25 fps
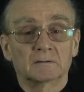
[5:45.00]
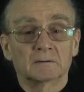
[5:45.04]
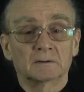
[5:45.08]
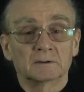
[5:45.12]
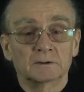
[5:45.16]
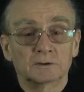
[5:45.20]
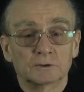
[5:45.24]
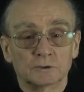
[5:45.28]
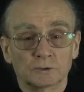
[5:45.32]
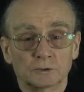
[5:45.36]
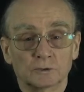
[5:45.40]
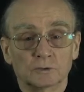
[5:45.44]

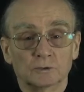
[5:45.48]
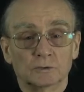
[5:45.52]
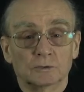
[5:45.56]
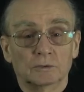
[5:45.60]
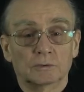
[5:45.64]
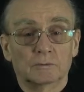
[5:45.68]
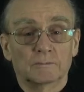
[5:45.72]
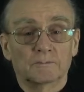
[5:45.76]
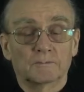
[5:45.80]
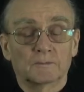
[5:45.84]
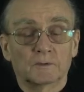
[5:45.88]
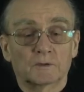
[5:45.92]
u.
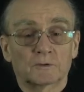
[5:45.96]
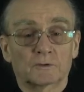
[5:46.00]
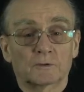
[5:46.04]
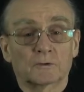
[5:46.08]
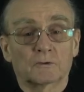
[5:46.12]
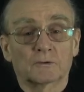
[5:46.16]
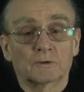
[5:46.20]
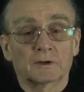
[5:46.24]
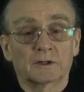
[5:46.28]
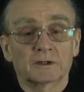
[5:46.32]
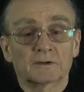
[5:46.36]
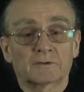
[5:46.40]

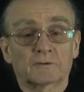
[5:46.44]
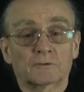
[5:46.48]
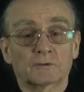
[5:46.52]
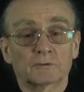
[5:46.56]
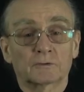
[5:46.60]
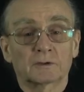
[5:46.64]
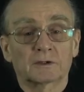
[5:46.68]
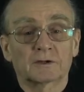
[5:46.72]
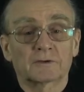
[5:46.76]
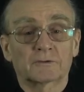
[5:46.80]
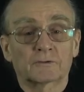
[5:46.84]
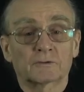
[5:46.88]
So as
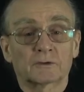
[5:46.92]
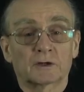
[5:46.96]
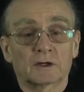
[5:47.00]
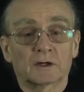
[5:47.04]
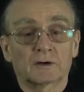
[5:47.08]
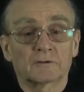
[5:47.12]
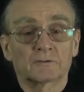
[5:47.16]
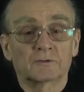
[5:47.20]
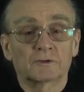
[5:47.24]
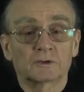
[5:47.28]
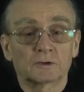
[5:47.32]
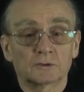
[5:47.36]
soon as you
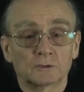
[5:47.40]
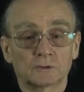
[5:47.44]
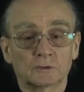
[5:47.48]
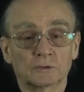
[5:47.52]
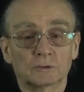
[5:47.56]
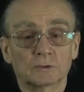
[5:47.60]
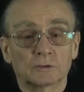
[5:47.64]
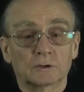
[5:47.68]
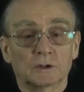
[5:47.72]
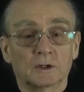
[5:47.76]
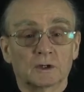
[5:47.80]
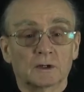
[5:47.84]
have
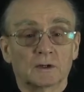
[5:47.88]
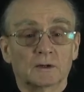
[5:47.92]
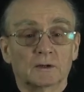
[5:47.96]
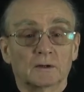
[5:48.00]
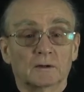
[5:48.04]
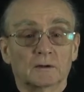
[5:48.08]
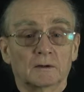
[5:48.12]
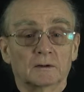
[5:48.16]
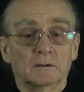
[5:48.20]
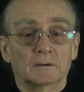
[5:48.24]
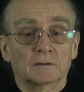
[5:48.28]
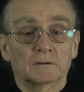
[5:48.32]
u,
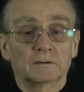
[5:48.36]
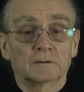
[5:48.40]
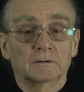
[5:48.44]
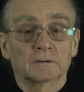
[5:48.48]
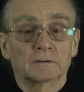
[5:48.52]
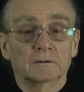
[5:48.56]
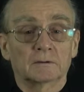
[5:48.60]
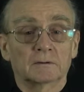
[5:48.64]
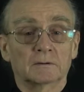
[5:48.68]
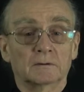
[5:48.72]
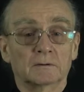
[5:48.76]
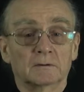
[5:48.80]

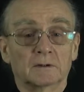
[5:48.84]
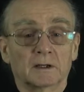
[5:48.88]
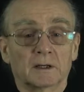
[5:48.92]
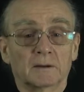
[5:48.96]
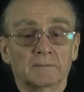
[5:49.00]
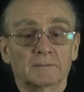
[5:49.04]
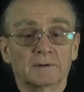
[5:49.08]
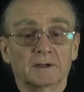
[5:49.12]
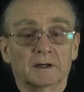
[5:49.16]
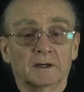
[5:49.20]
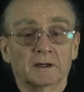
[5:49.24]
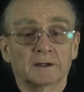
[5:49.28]

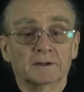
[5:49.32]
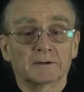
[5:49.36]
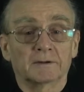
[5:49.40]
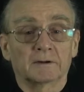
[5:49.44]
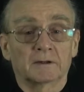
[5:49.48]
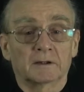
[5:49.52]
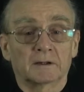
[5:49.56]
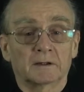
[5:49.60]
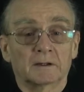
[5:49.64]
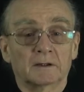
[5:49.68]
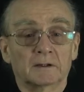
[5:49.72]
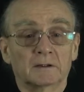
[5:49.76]
lambda and
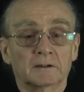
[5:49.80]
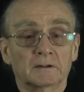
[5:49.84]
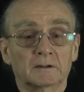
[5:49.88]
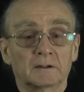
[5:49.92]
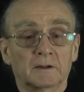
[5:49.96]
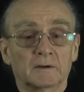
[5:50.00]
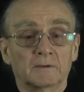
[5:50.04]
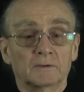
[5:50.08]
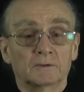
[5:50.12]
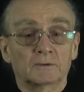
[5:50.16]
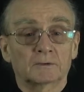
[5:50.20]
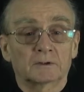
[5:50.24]
r,
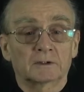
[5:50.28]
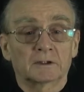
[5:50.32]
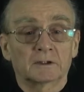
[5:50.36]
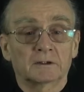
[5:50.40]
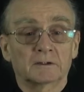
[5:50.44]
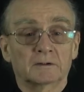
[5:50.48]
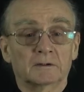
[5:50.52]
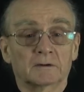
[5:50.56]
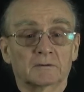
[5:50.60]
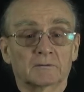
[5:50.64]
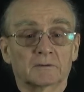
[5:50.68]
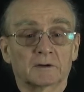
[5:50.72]
you
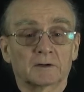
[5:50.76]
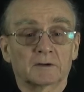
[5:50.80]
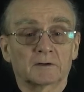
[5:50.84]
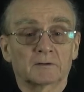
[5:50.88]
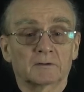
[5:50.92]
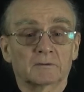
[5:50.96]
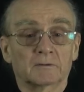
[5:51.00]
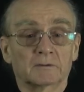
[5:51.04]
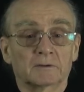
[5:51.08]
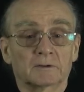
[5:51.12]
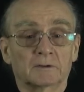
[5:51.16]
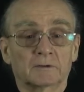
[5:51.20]
can
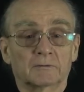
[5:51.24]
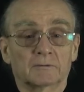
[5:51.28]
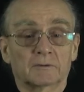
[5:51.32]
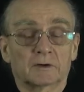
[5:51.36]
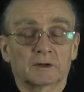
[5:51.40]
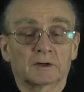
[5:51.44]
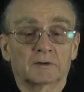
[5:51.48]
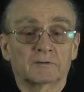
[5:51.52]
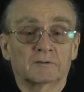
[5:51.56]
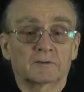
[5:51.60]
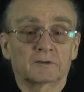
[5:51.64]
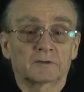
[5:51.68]

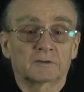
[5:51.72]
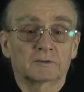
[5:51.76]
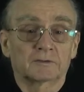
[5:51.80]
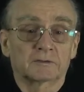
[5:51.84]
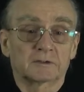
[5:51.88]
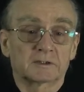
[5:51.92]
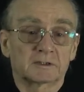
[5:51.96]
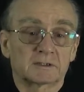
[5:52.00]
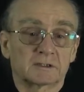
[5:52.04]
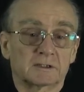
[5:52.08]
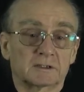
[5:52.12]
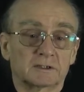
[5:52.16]
derive the
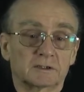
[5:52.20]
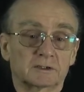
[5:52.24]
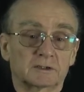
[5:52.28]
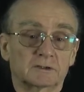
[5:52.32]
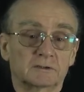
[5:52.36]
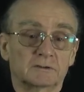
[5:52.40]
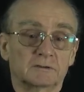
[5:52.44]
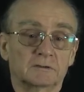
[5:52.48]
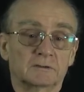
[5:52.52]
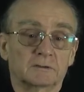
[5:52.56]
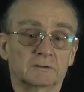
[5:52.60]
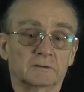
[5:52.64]

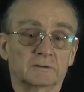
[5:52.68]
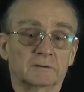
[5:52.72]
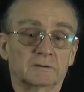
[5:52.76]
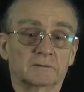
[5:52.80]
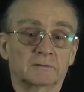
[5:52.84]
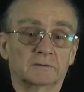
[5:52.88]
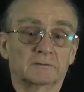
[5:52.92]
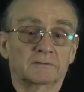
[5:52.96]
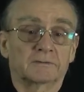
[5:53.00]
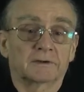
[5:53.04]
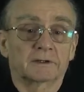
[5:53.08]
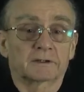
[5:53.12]
translation
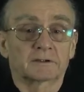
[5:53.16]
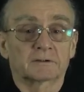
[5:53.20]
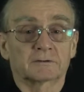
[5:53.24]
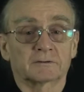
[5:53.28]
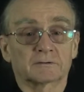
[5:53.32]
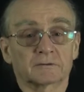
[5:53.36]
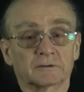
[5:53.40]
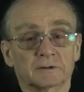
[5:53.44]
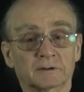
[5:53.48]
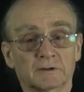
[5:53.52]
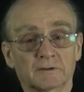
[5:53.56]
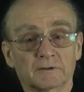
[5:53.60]

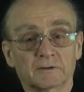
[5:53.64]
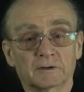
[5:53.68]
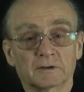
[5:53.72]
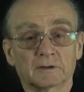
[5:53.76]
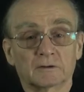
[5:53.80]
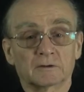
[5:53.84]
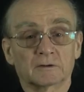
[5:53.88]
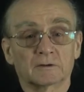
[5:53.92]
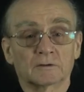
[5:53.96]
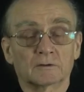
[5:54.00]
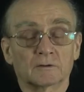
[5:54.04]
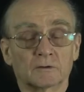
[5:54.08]
vector in
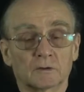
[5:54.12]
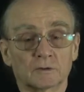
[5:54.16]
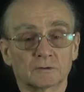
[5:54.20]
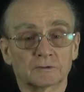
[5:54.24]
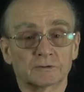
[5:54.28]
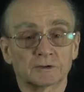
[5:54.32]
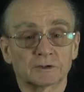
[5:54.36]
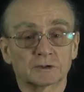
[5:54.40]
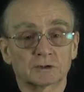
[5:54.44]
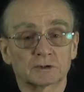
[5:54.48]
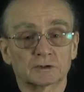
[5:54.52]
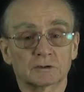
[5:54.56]
the
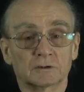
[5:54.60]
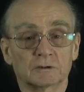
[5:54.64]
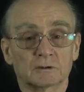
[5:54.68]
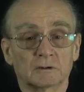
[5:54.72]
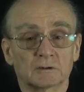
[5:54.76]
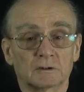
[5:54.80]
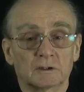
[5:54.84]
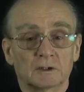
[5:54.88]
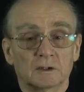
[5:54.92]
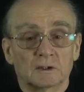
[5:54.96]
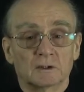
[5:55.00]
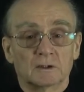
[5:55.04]
original